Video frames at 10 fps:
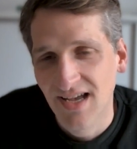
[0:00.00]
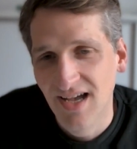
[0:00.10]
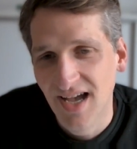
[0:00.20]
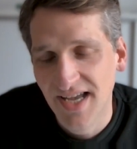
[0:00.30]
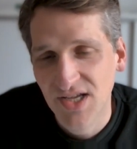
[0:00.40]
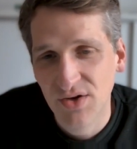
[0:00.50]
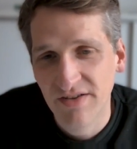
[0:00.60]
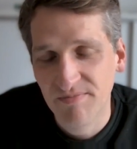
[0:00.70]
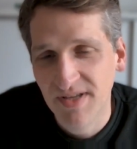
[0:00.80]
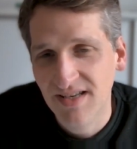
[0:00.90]
it could
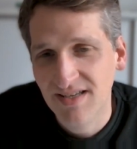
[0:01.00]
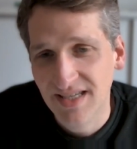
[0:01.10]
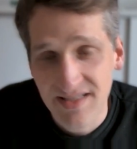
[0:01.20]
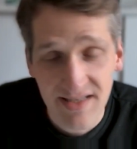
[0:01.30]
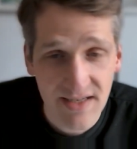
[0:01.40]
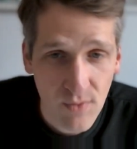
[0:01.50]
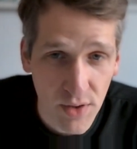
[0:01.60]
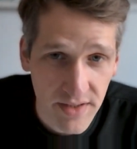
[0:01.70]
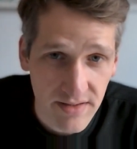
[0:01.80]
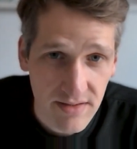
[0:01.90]
have been easily
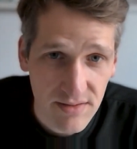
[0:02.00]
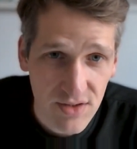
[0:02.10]
avoided.